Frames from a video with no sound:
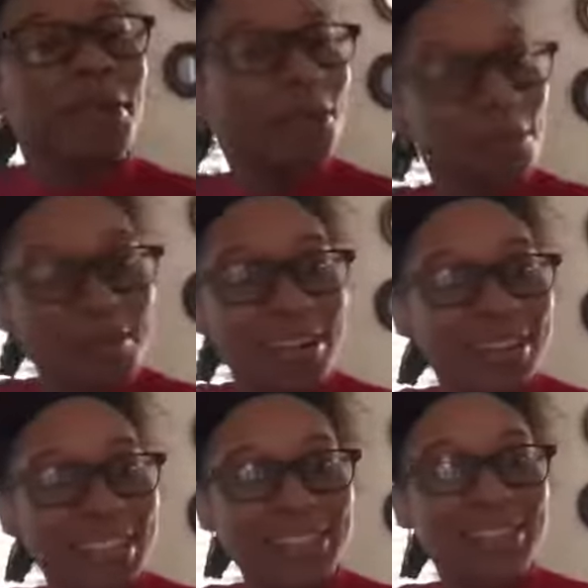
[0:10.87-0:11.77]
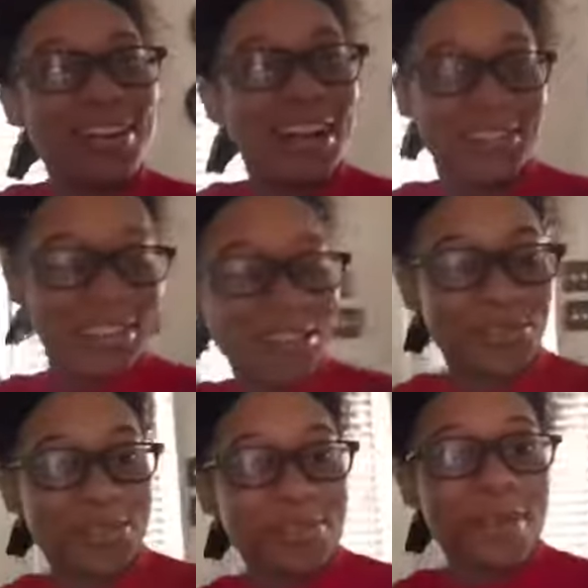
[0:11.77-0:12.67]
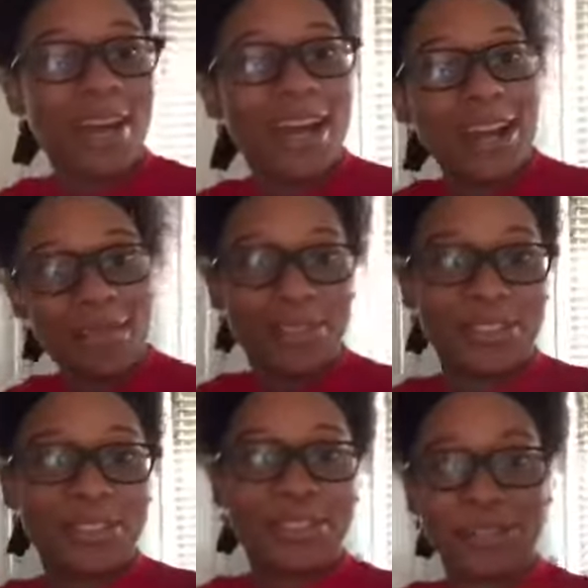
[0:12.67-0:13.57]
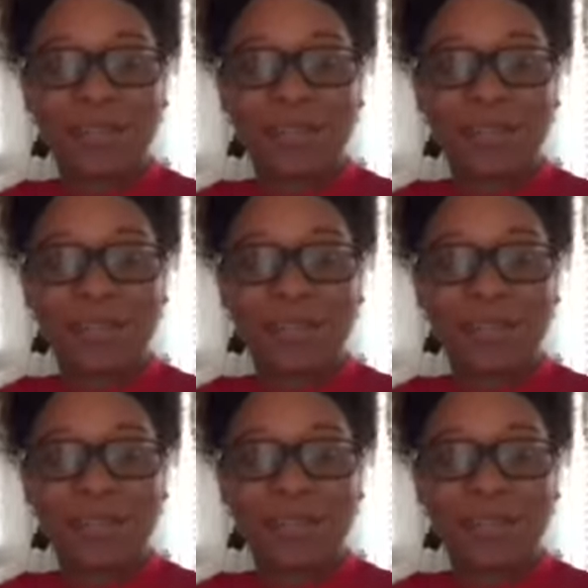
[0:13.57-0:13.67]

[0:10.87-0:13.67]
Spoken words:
little brother is graduating from elementary school,